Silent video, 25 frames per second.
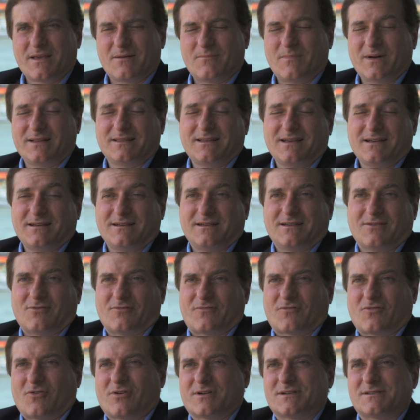But they,
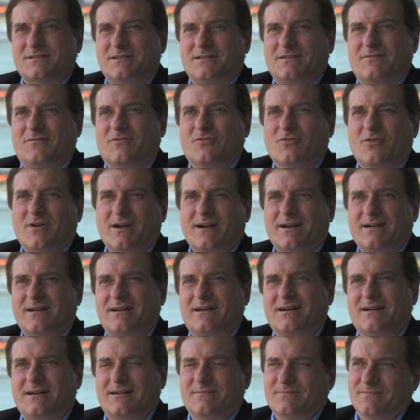of course, if you are
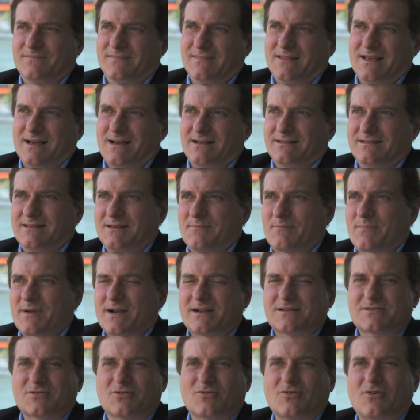um, uh, the
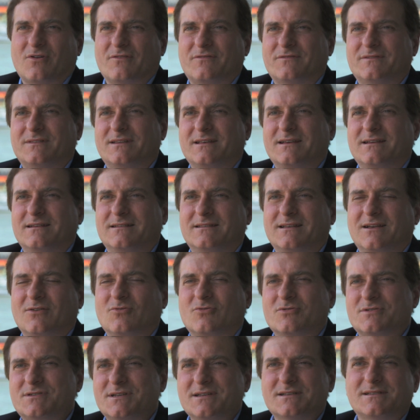person of the, the
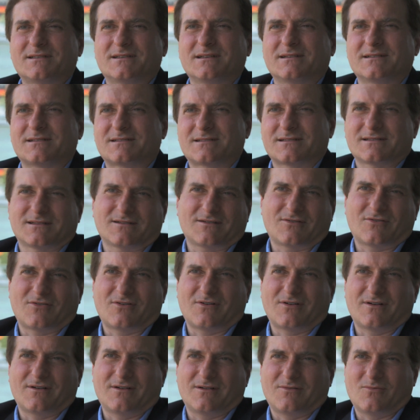logistics
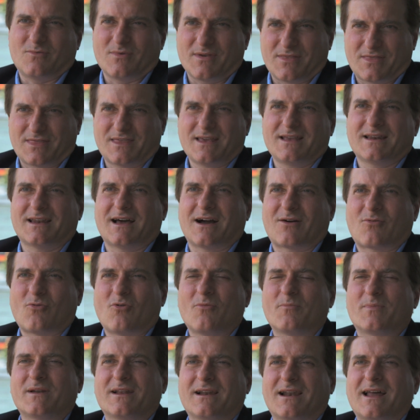uh, within a
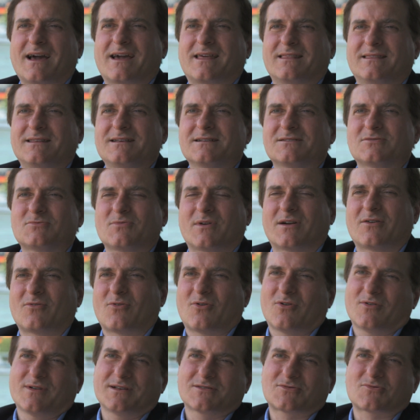company like this, you are
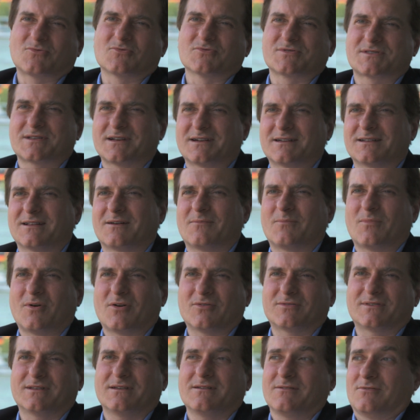always concerned
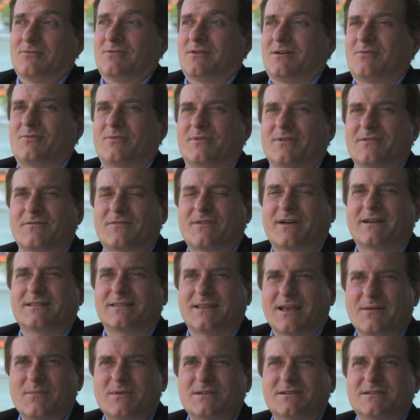about you know, uh, if I
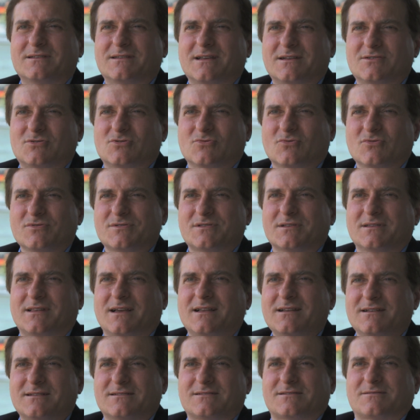damage the juice,
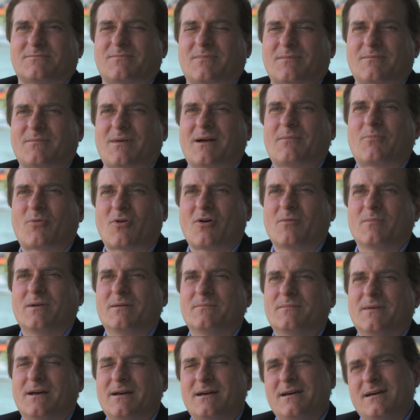then it's my
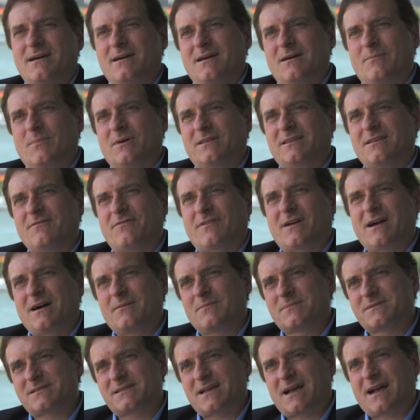problem. But if
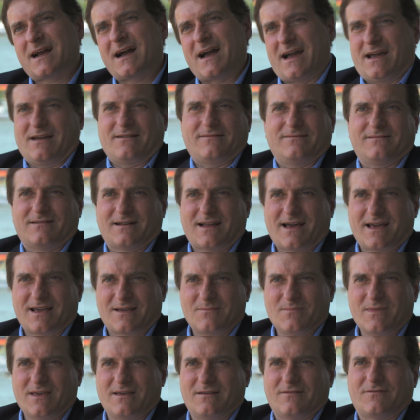comes a guy like
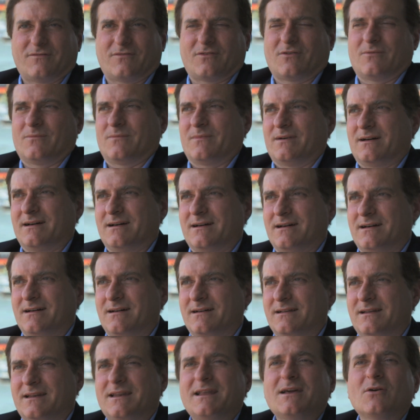me from
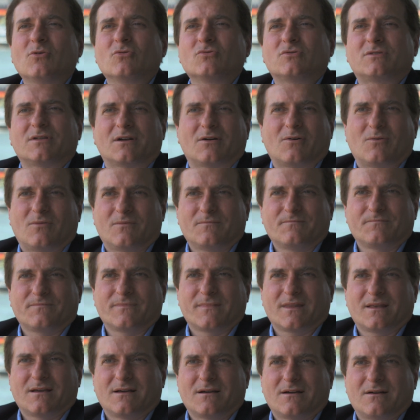uh, neutral,
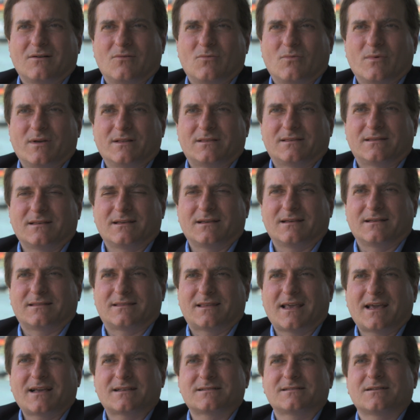which uh,
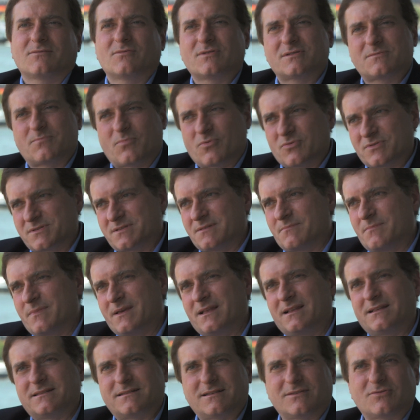takes the
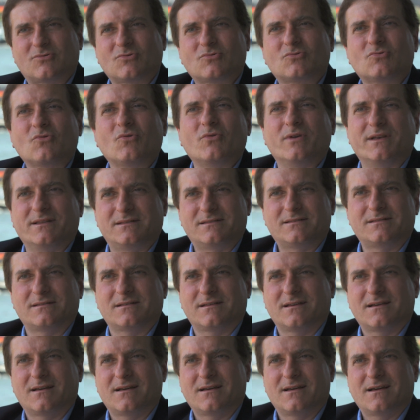responsibility to do it,
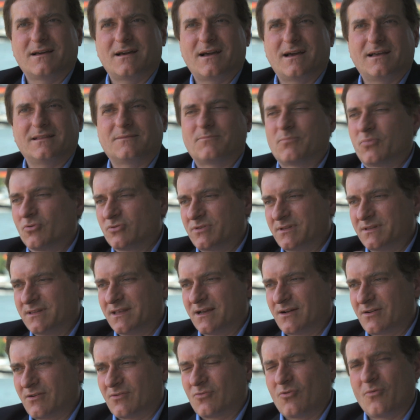and put
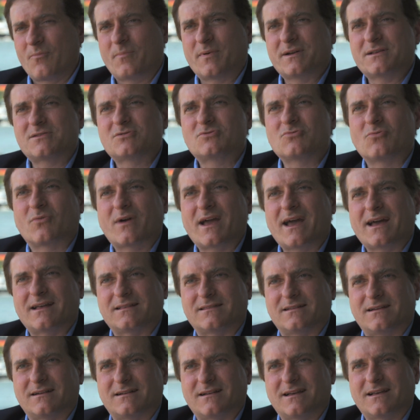the companies
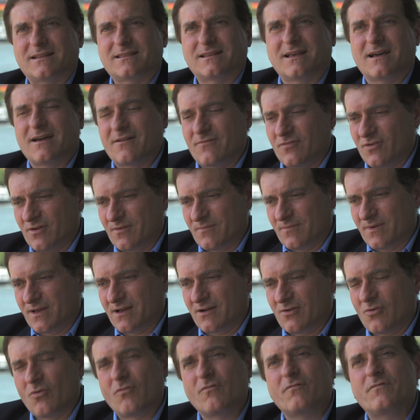together
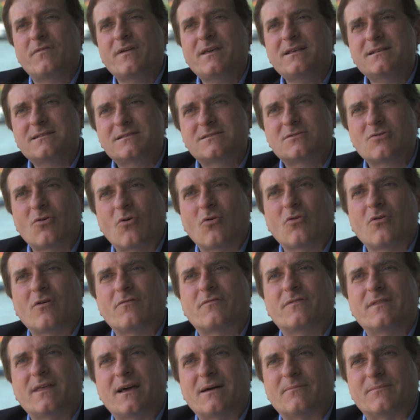and convince all
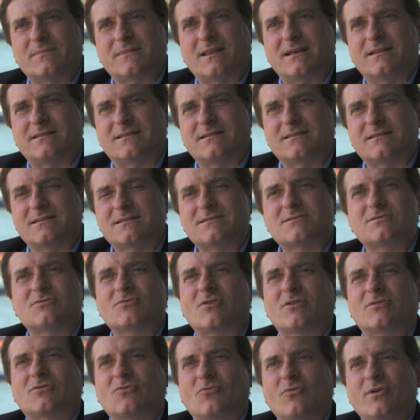of them that this is
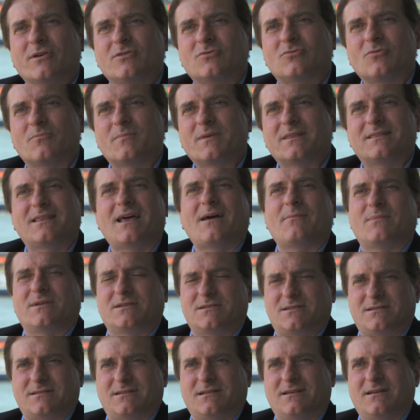not going to be
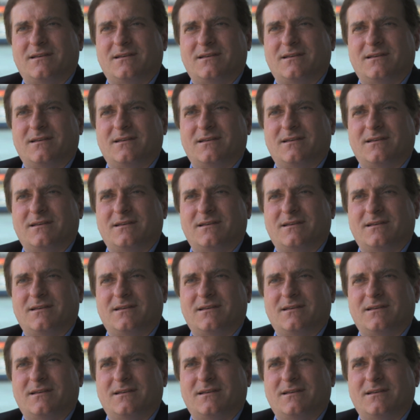damaged.